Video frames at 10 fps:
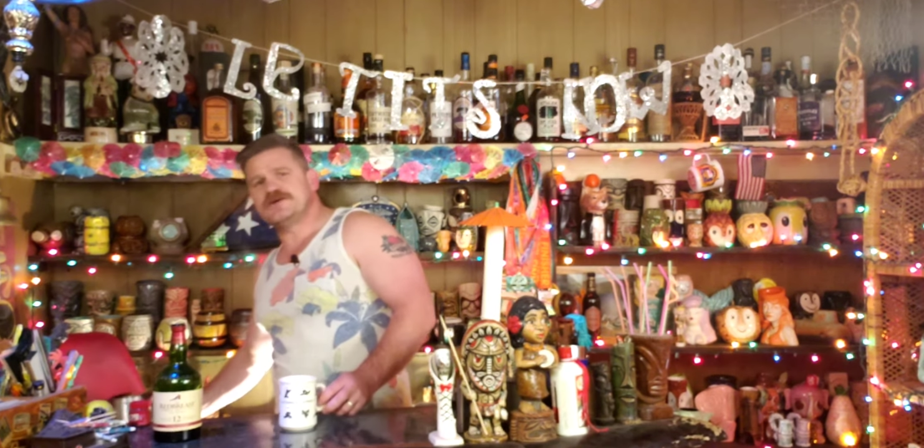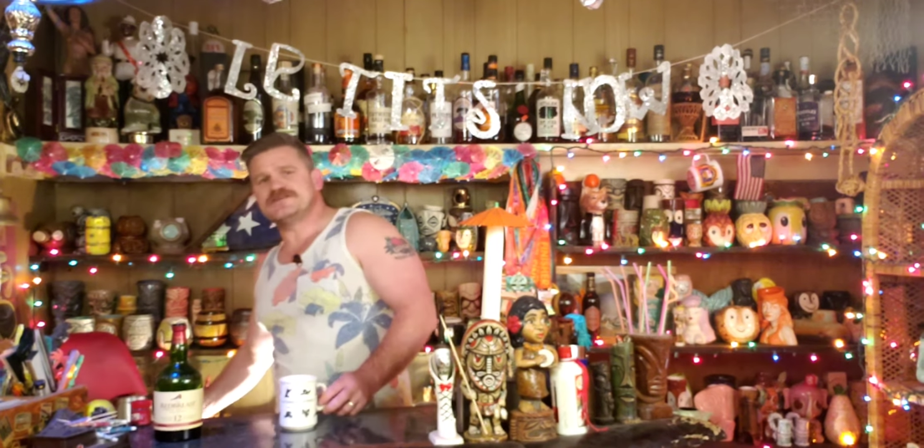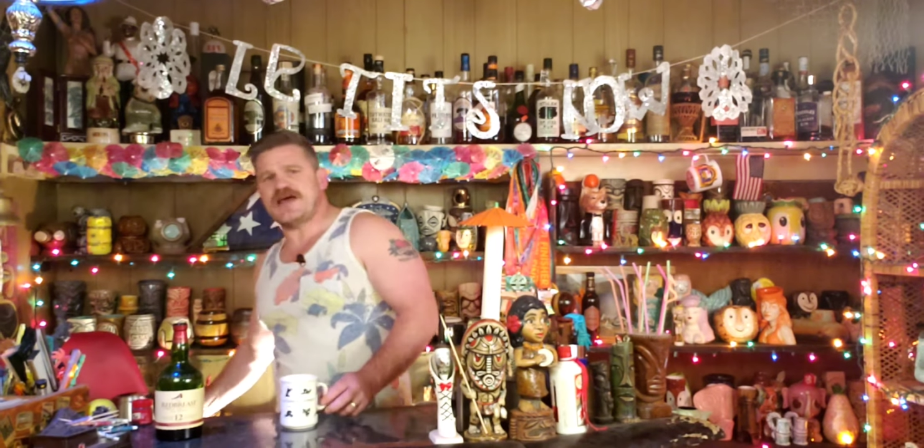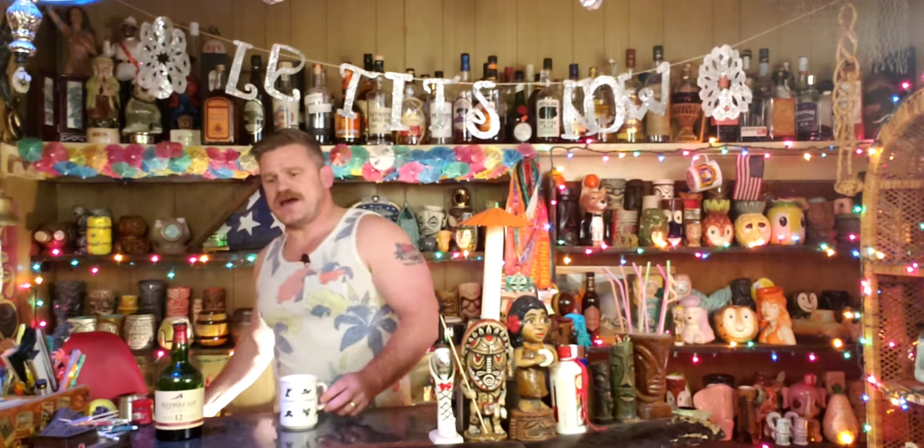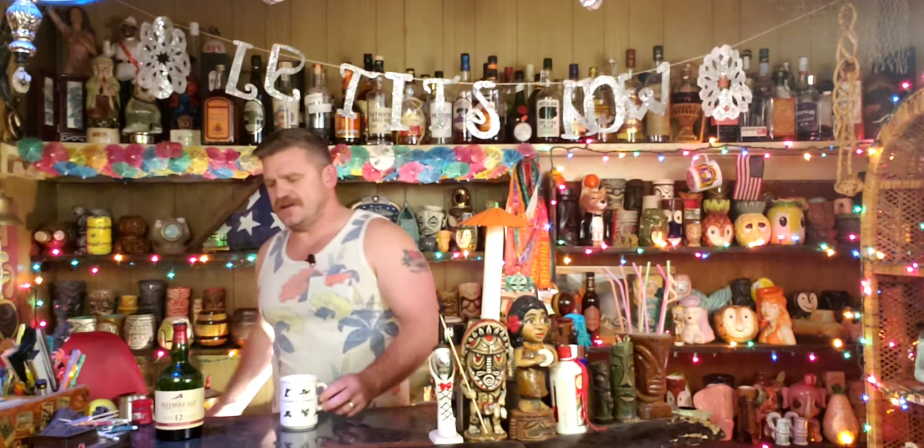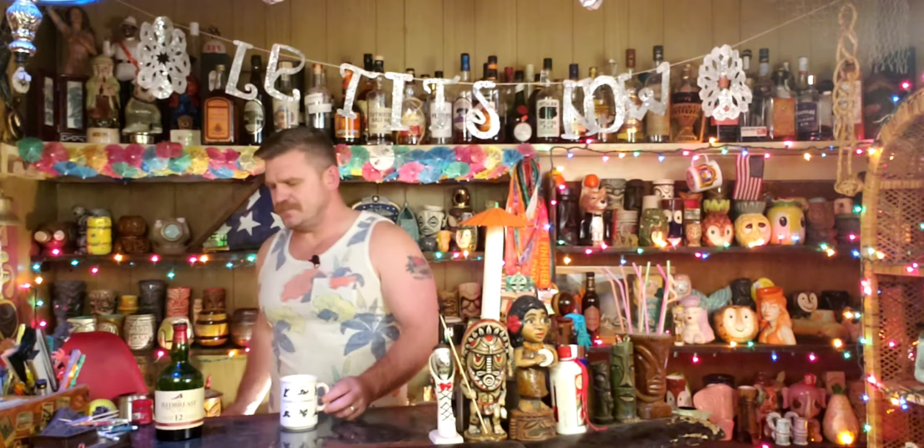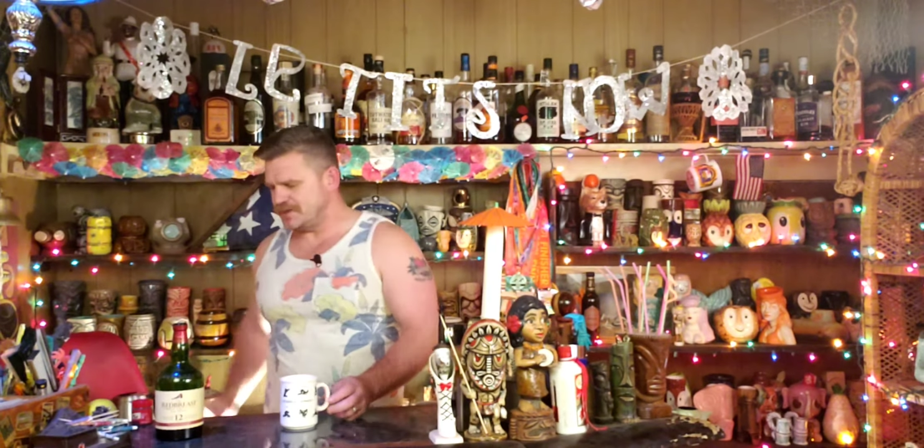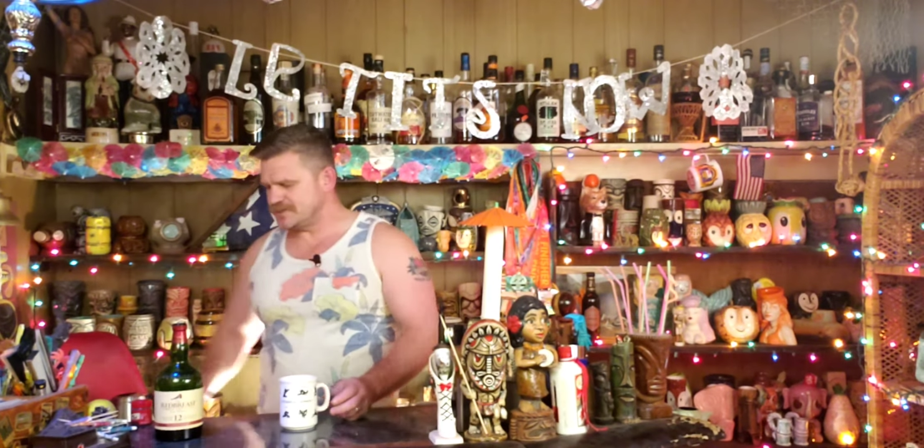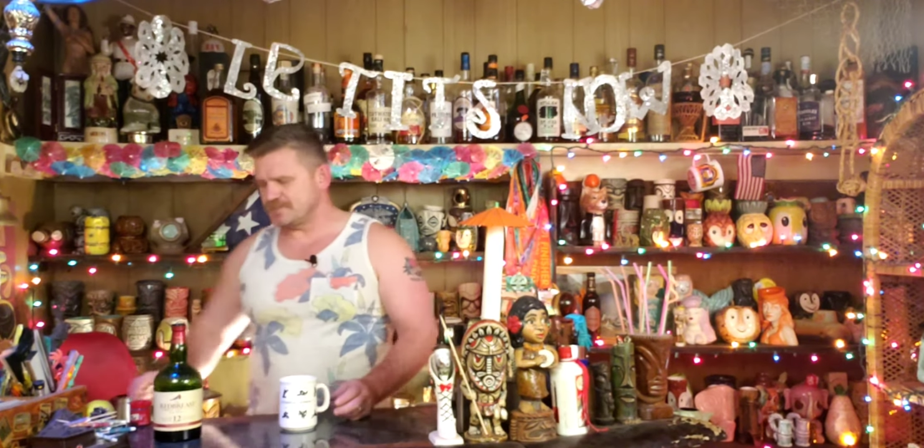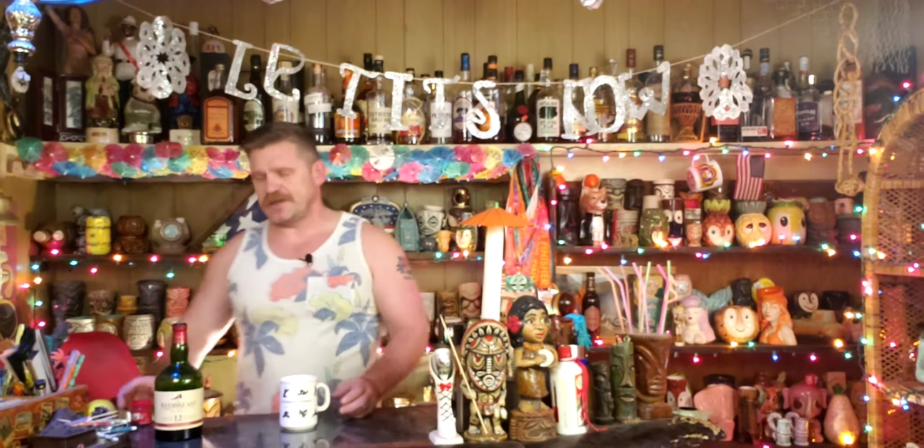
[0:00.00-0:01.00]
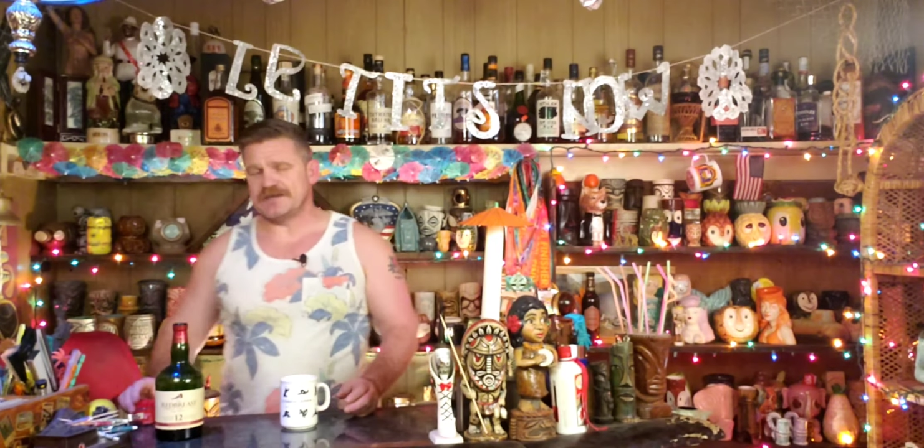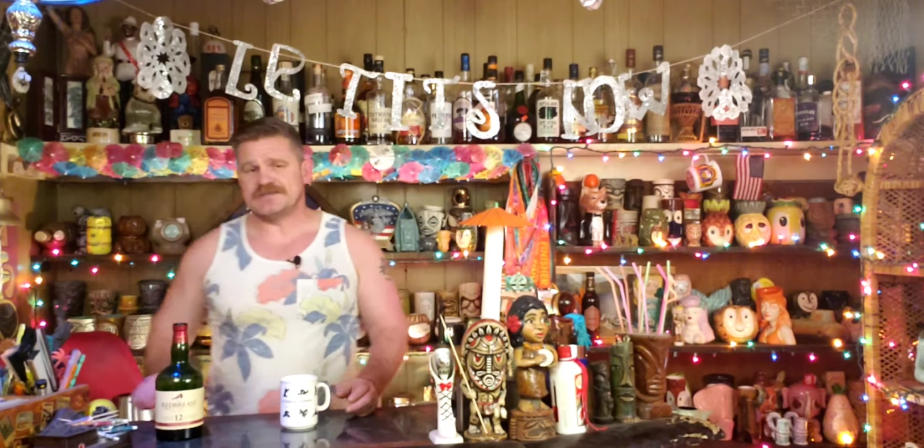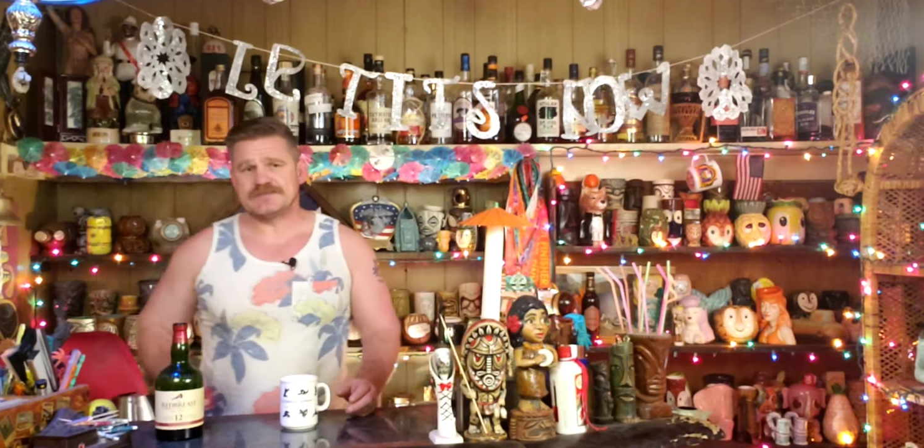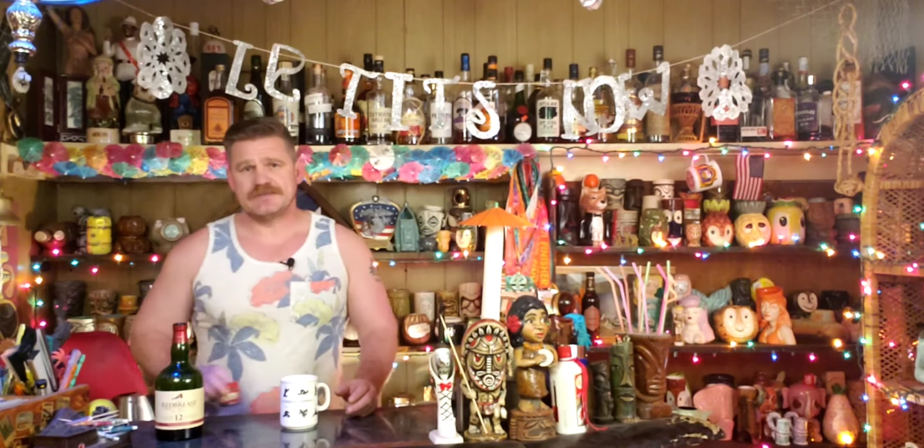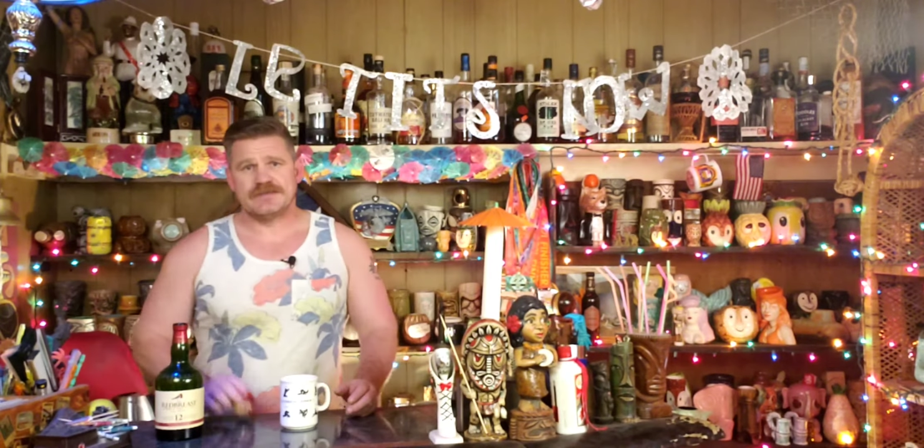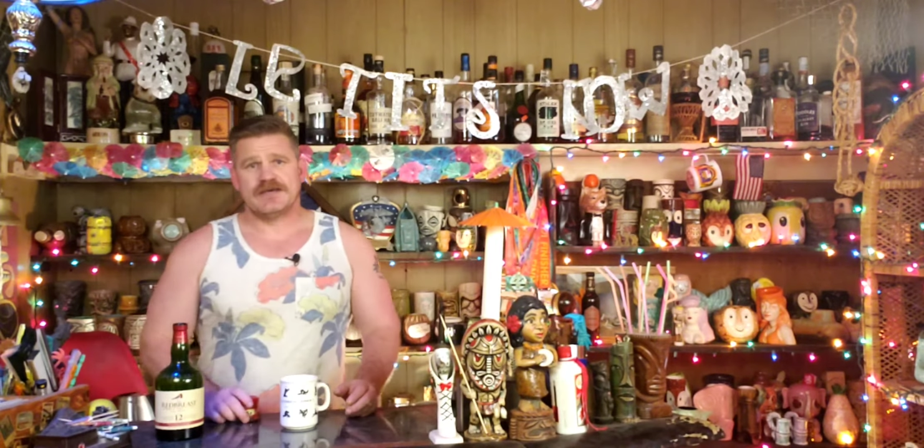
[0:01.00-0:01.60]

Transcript: is add in my spice.